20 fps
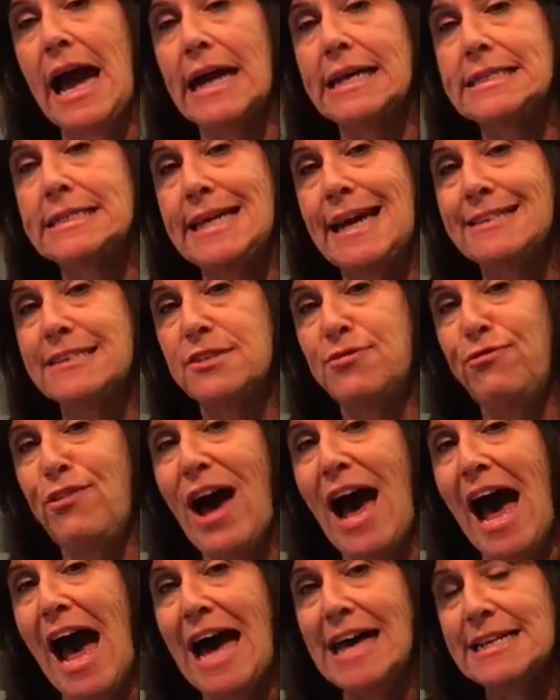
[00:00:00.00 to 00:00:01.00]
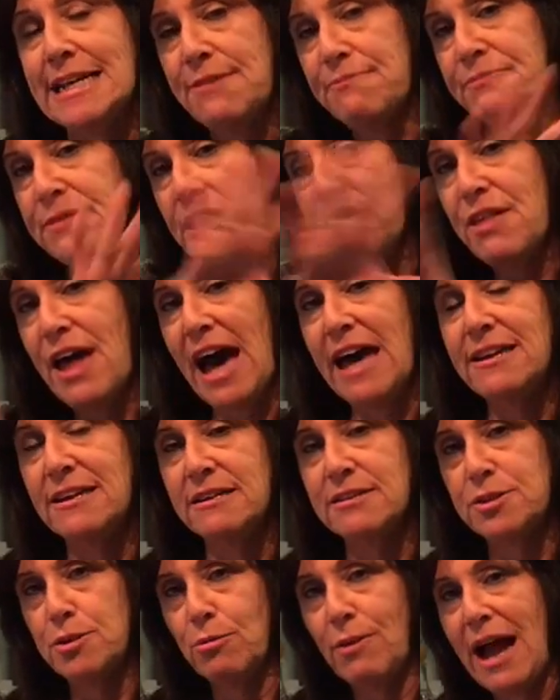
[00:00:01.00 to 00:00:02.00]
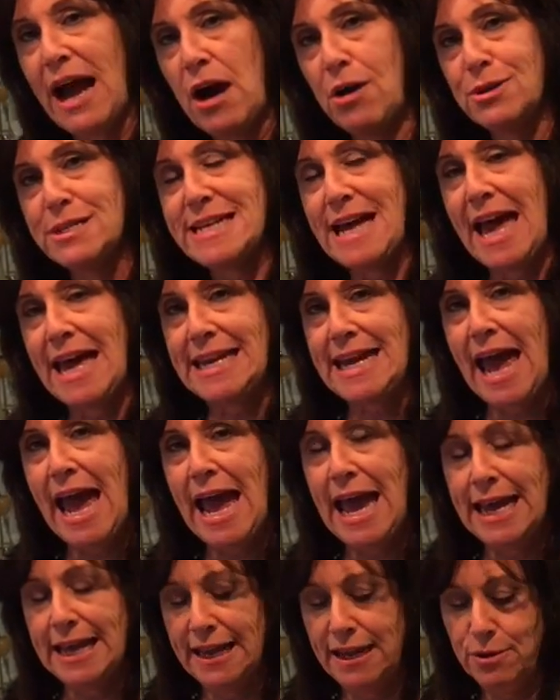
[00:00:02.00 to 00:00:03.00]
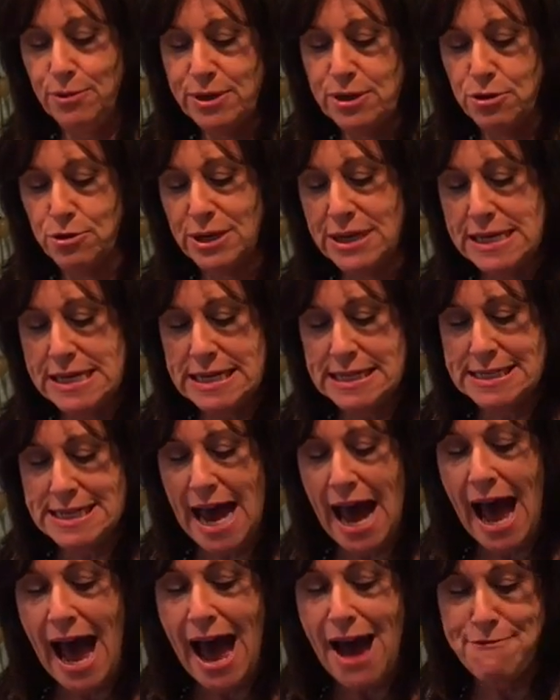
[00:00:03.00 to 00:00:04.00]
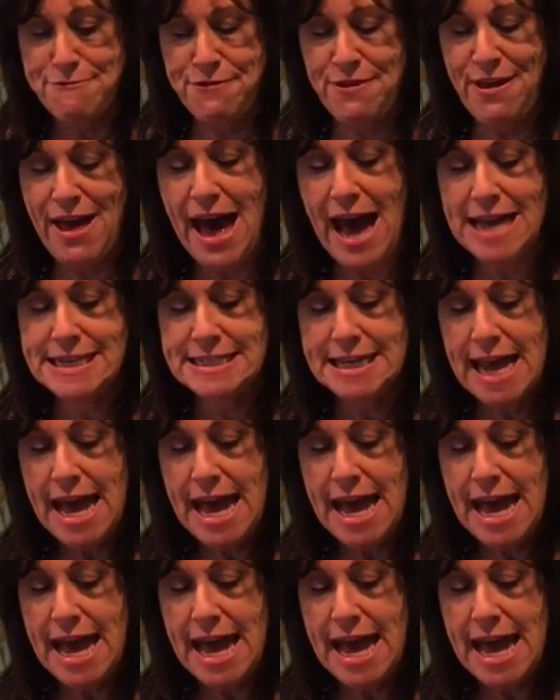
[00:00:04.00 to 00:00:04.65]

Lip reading: excess fat that is around and hanging. We don't need to have that.